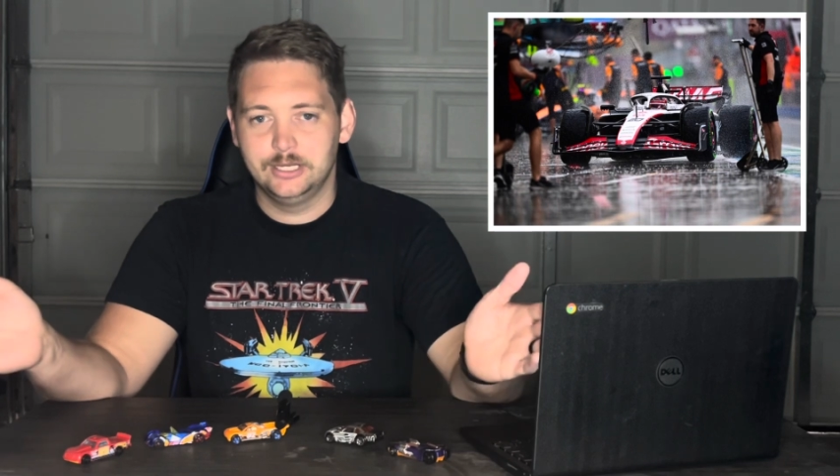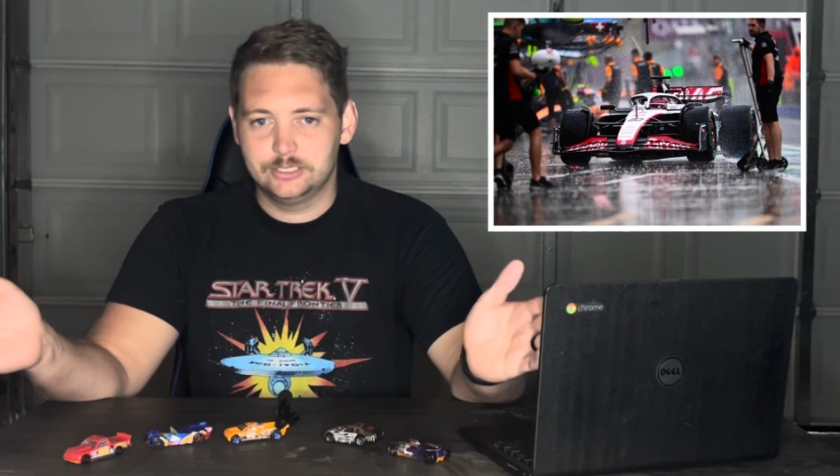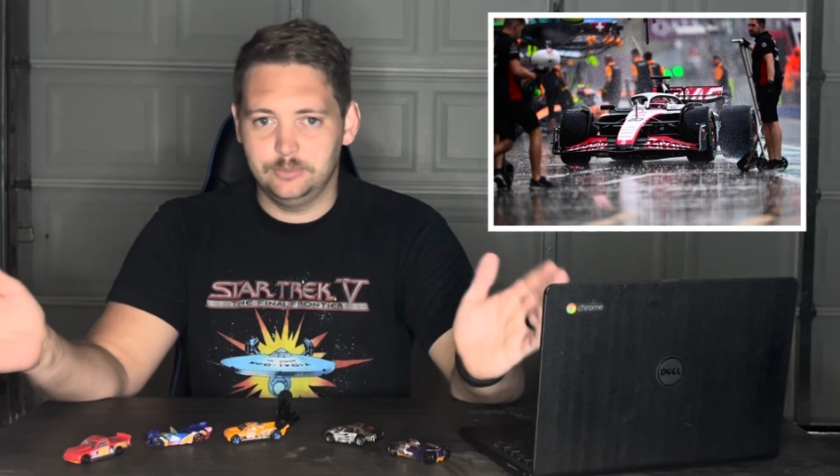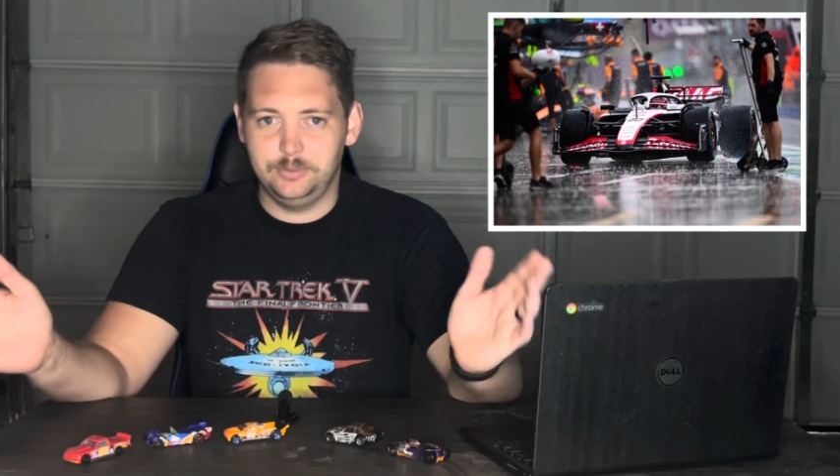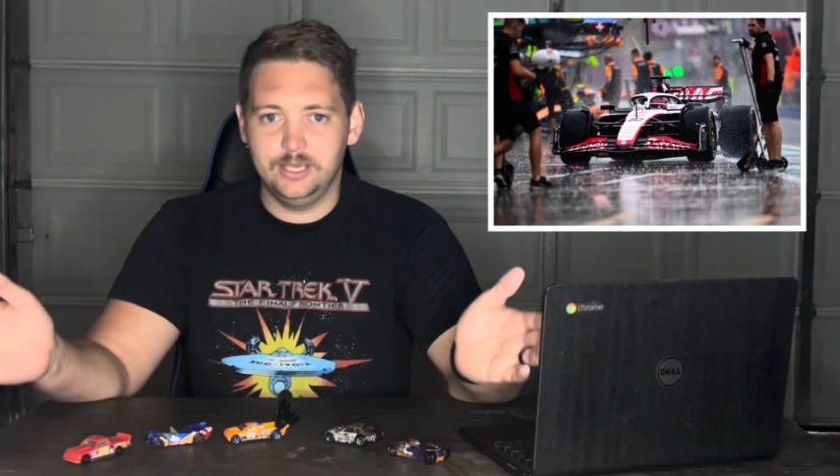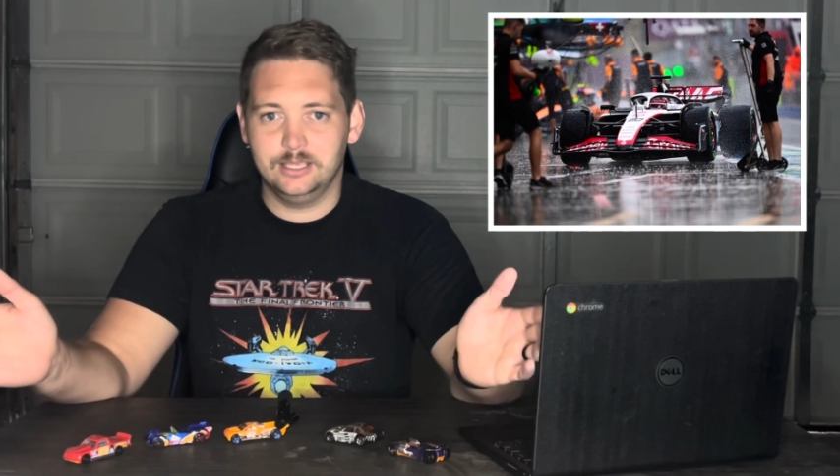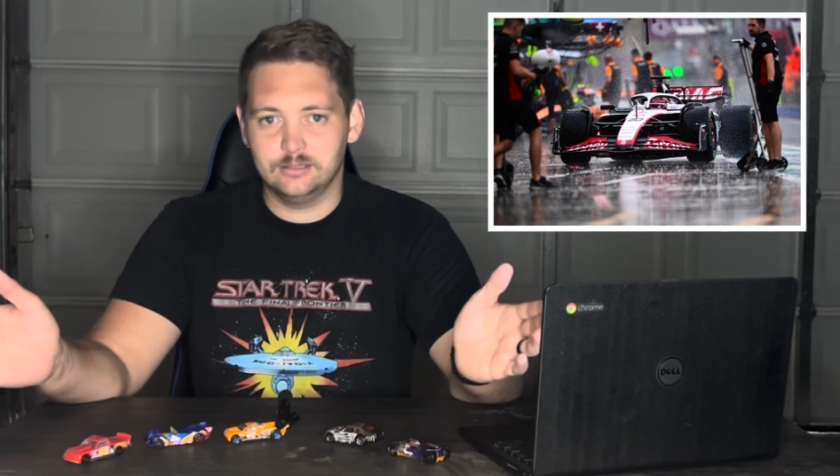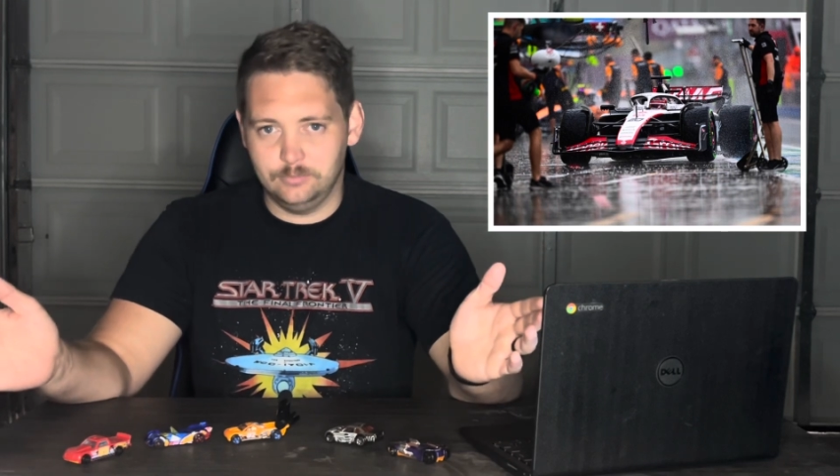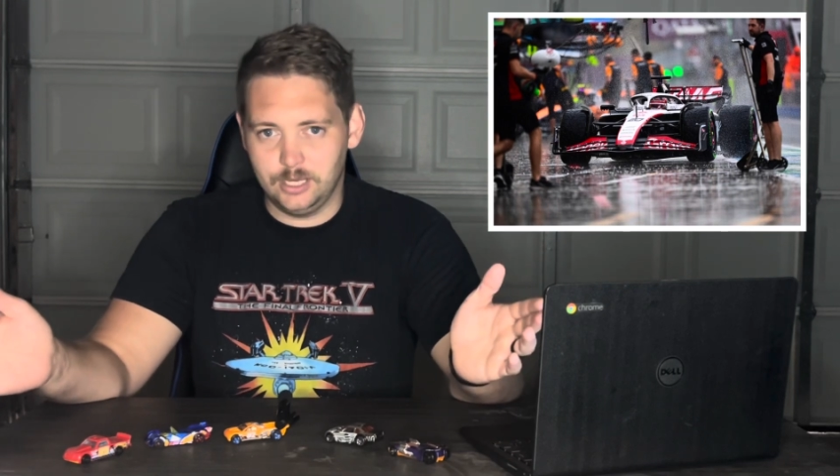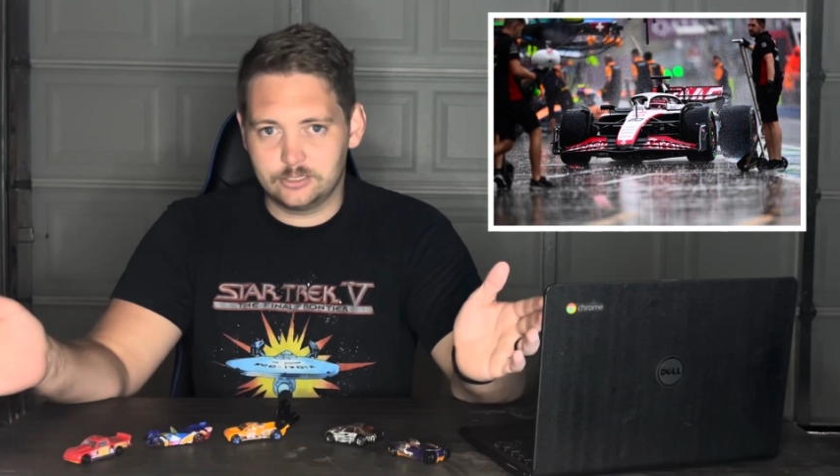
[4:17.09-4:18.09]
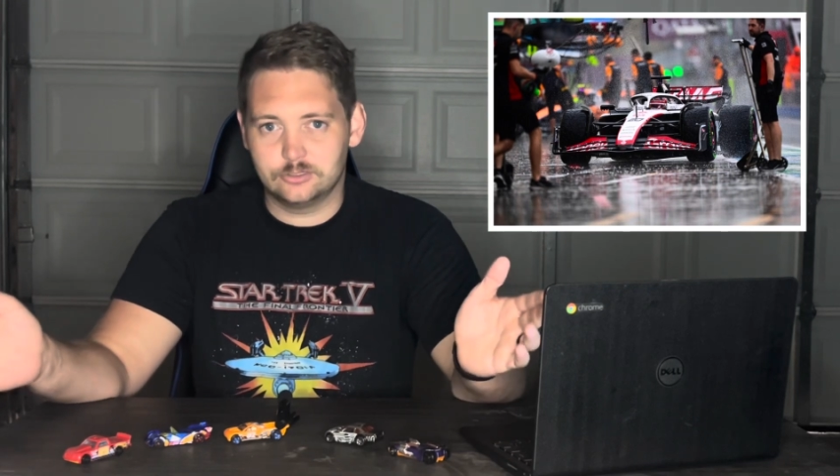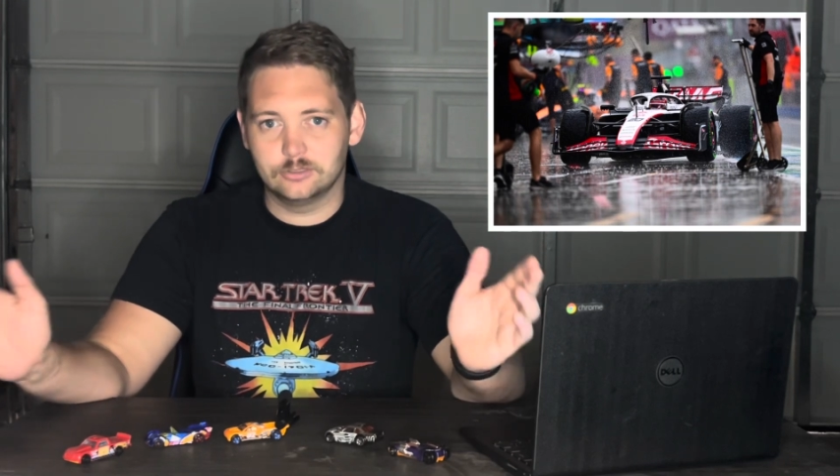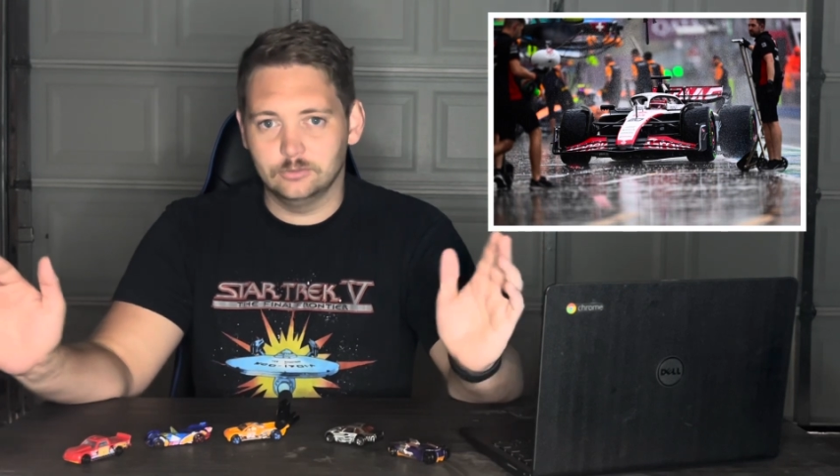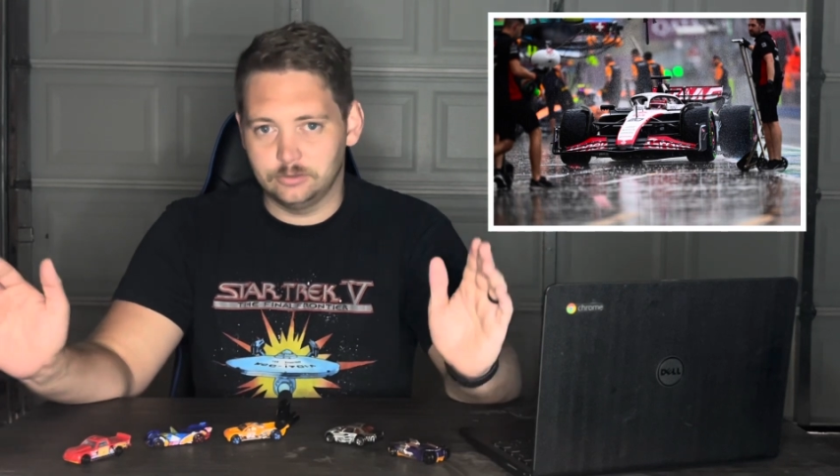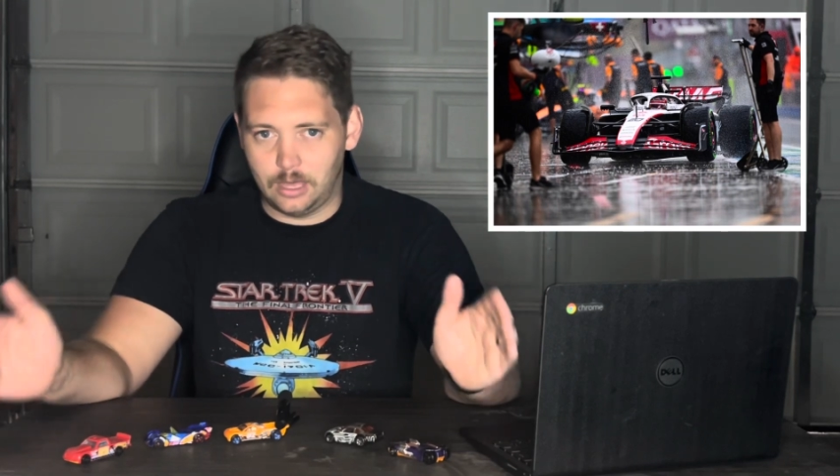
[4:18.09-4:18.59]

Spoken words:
to being in the mix with